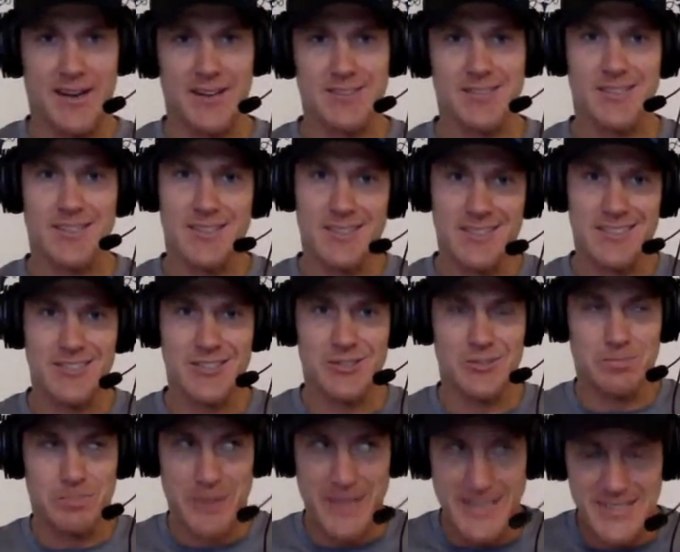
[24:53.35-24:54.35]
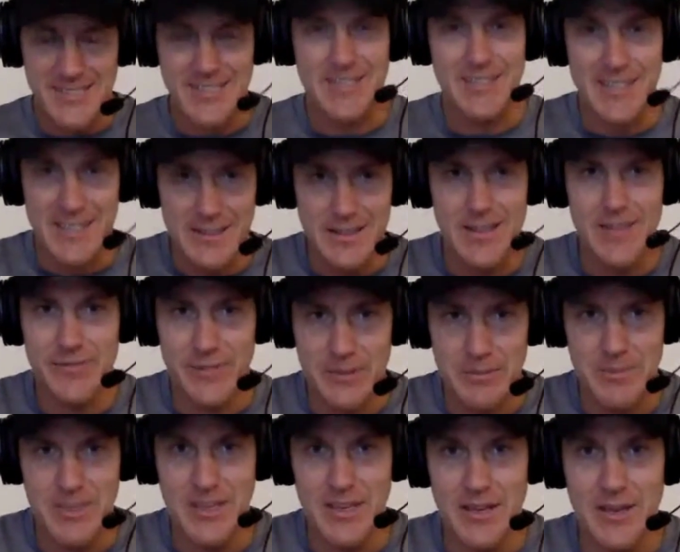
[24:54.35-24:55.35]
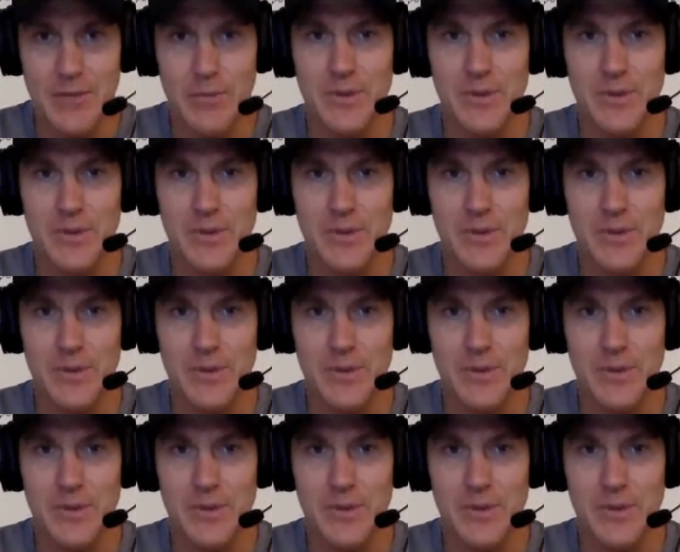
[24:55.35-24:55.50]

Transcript: And it's like, you're basically leaving me